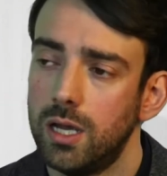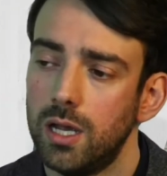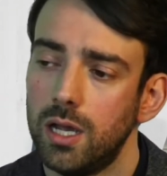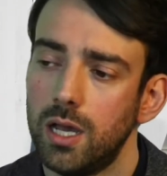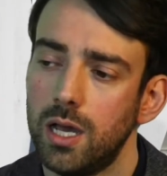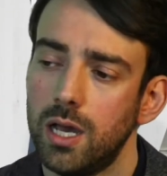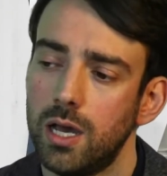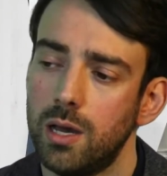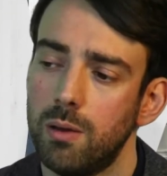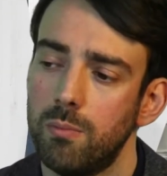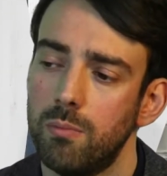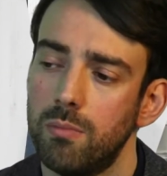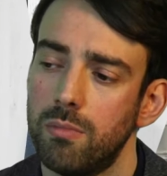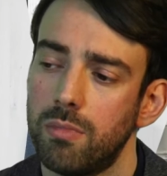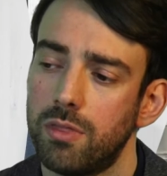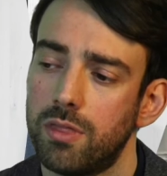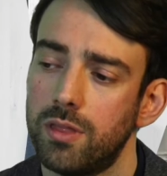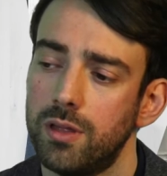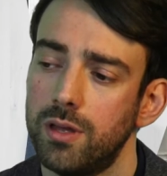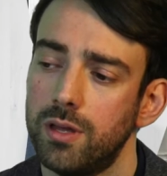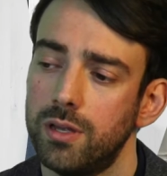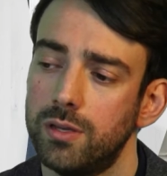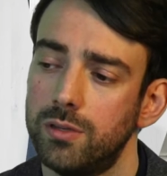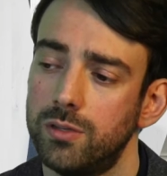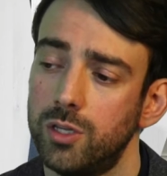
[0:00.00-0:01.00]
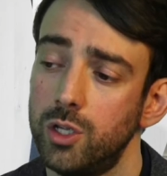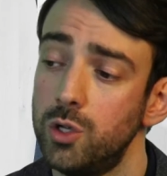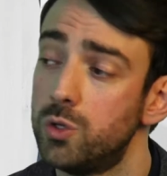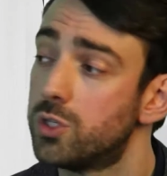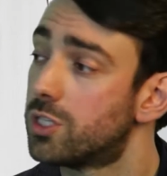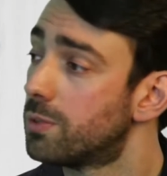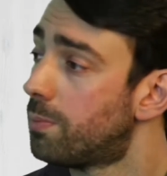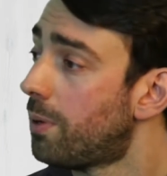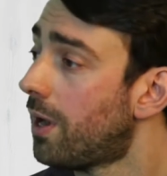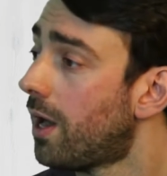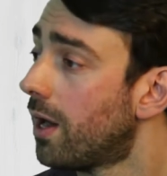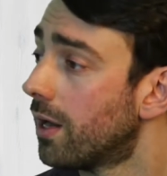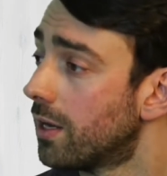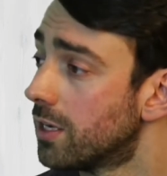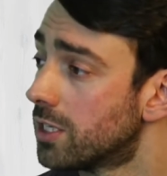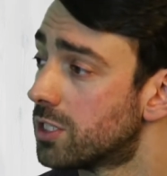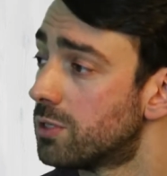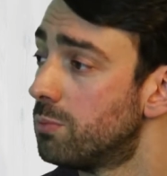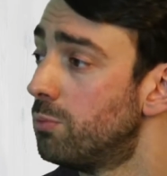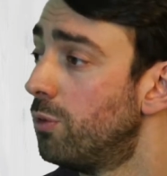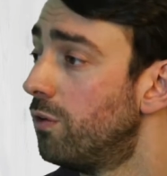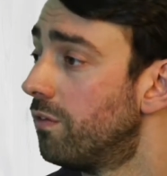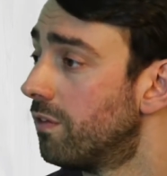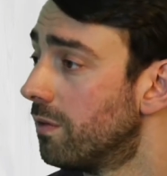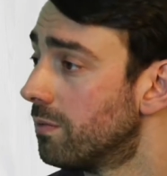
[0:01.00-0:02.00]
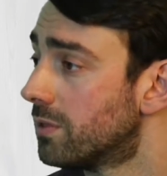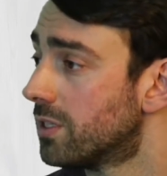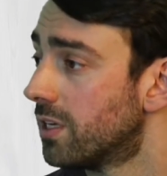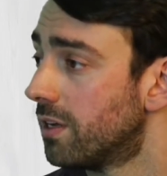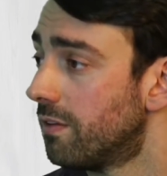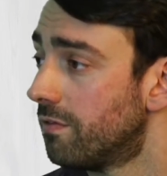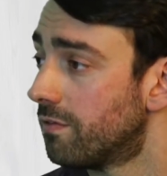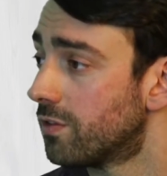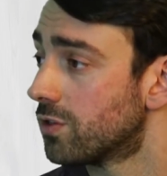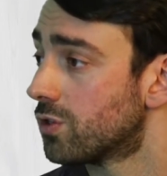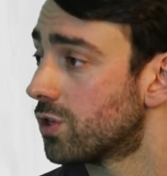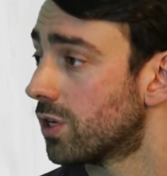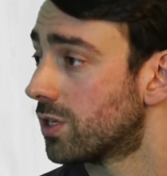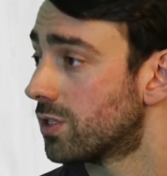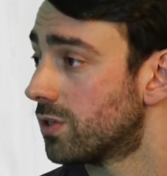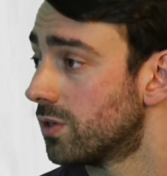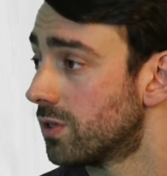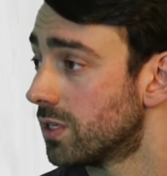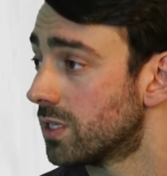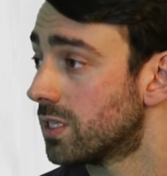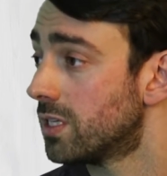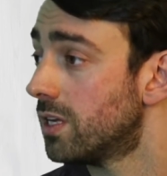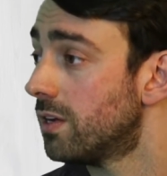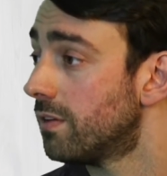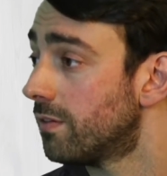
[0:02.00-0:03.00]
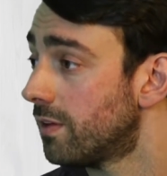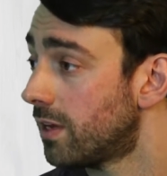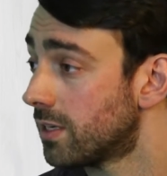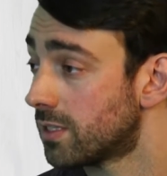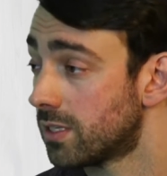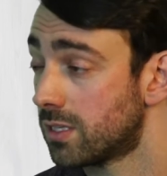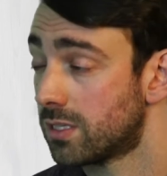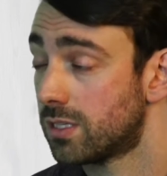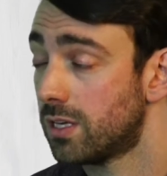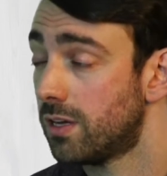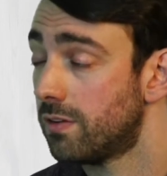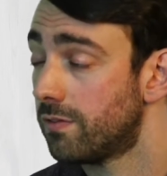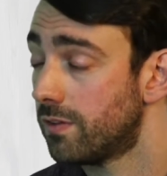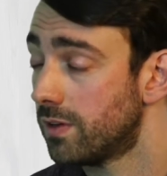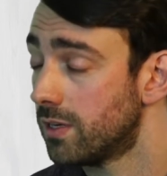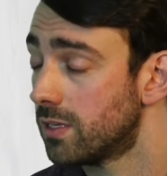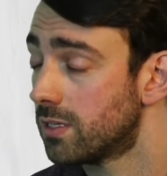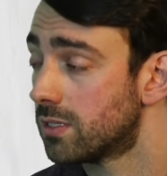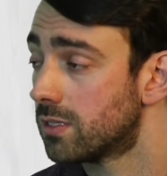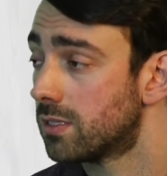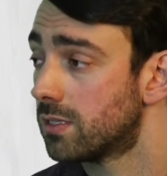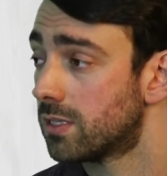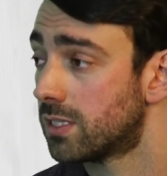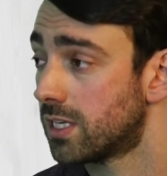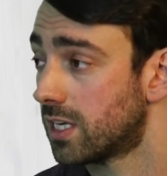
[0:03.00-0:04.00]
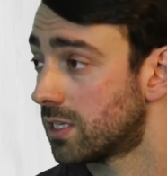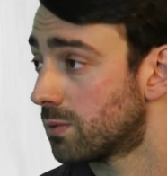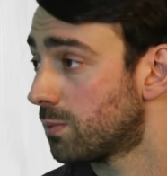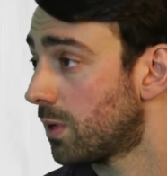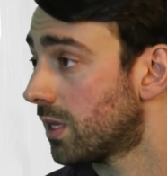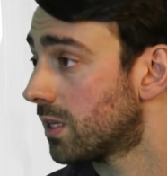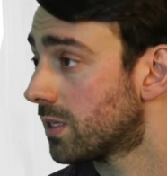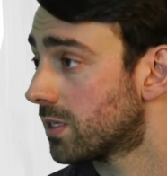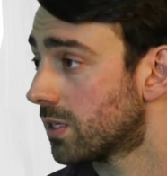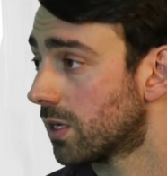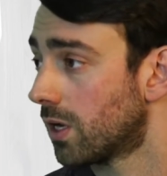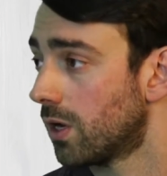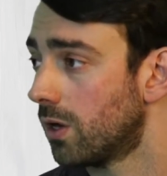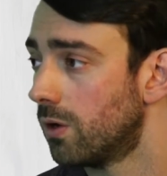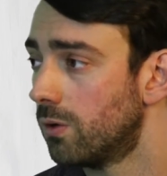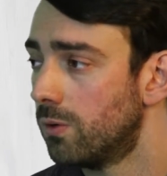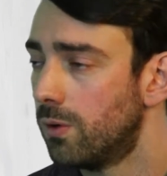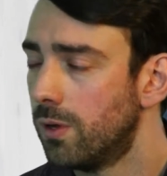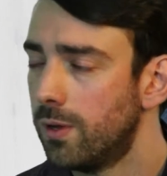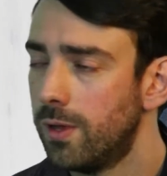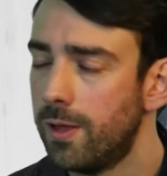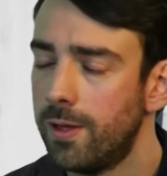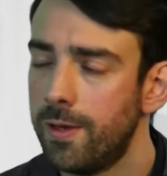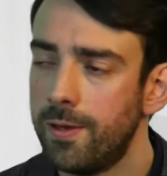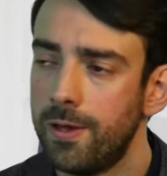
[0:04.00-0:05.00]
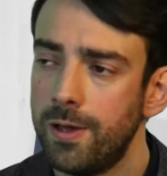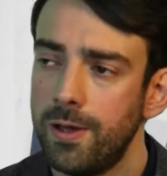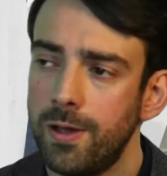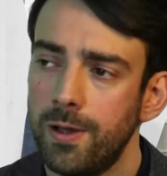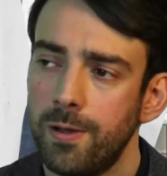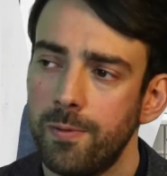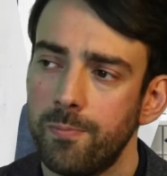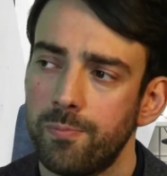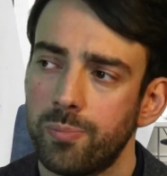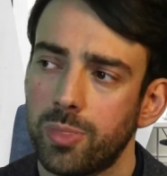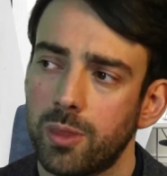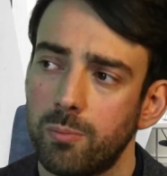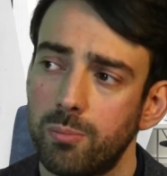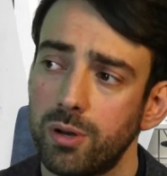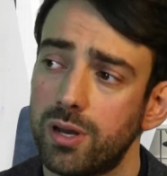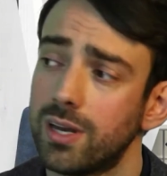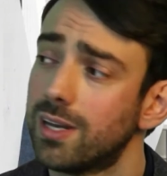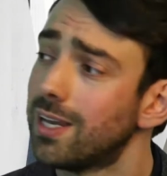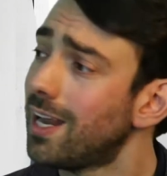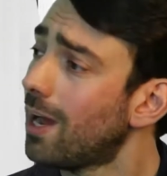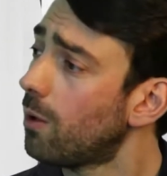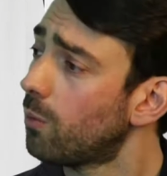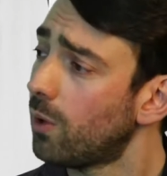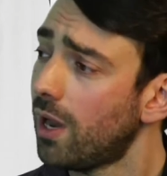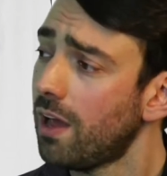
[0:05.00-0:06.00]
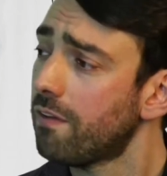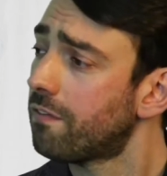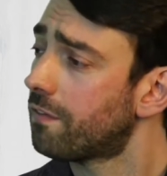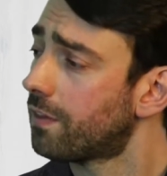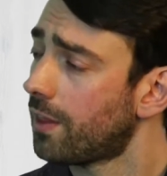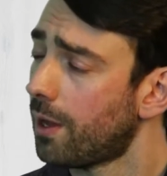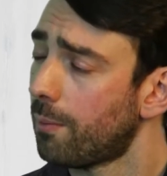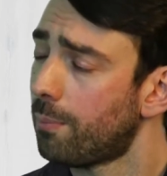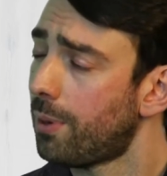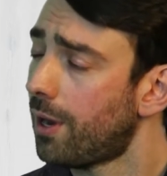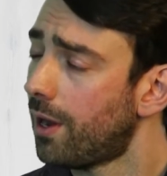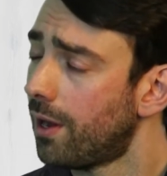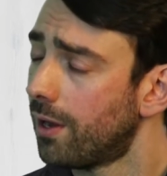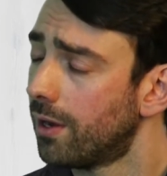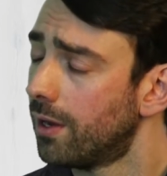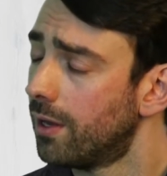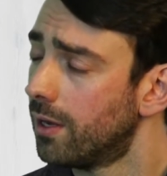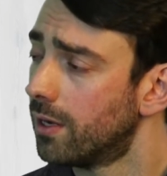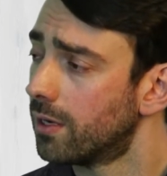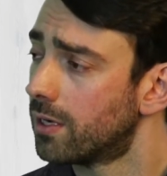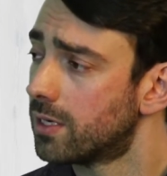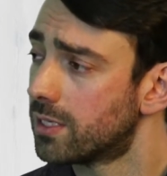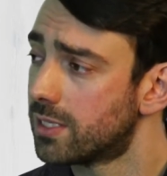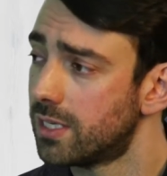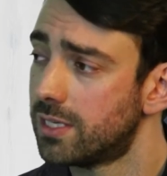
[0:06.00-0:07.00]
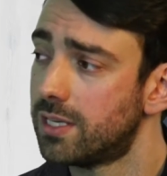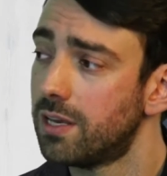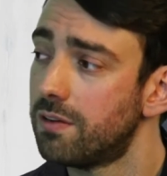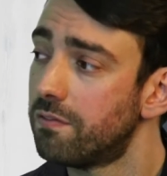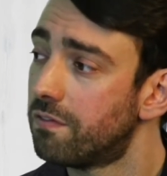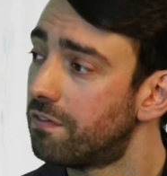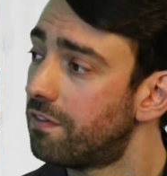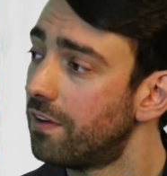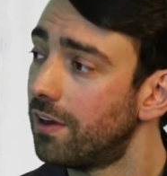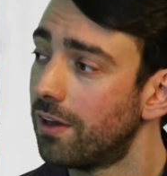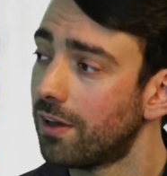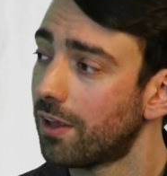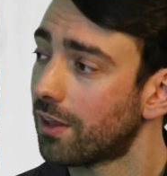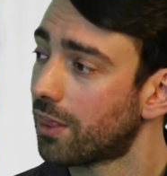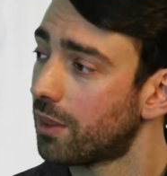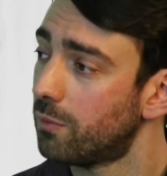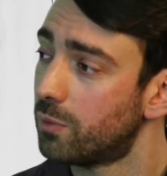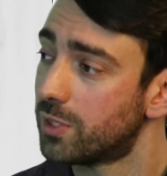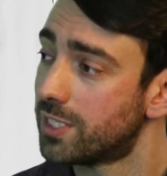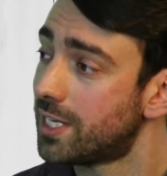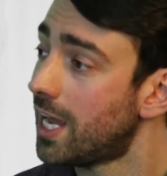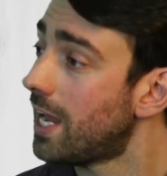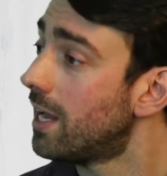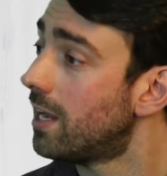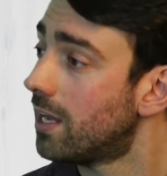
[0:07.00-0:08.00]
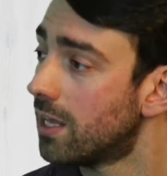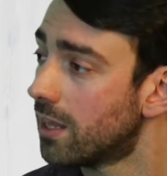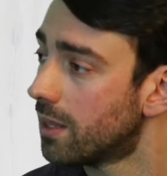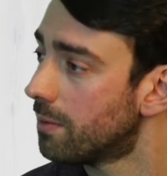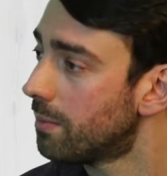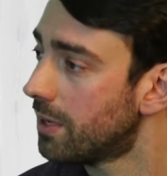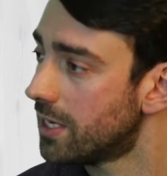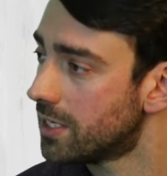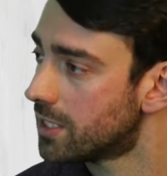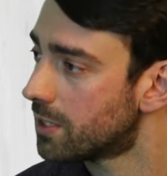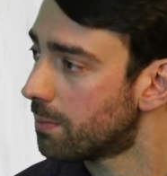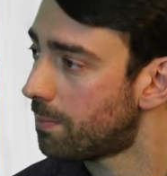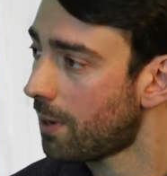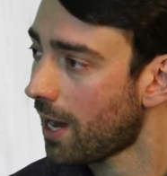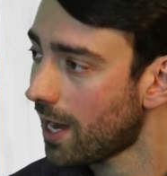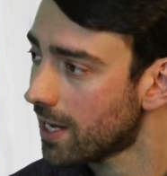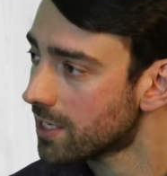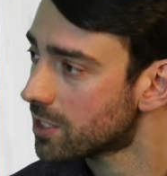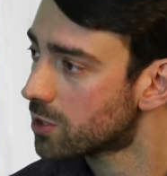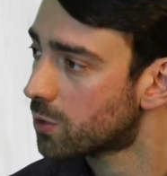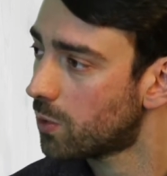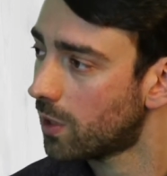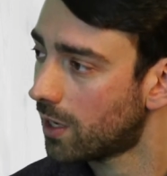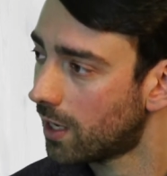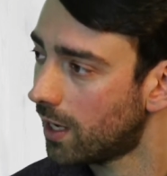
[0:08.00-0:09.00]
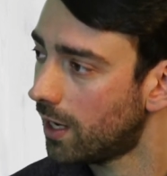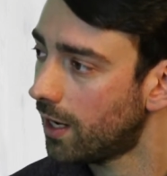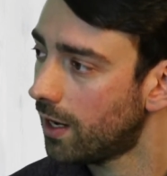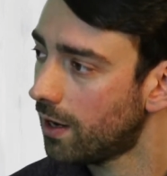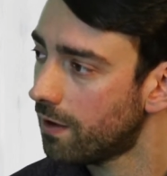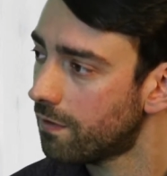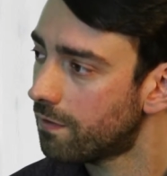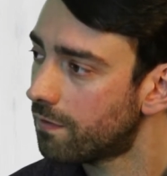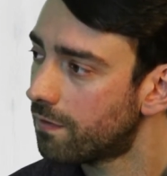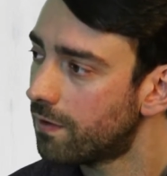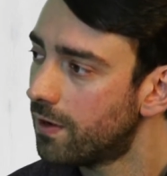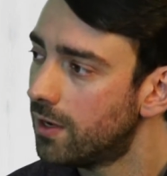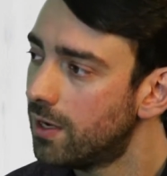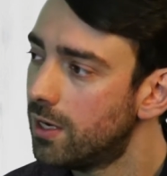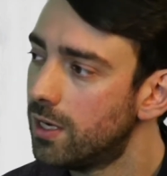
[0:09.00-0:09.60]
That used a partner to move them to infrastructure as a service 6 months ago, but had now left that partner because they didn't feel like they were taking them into PaaS quickly enough.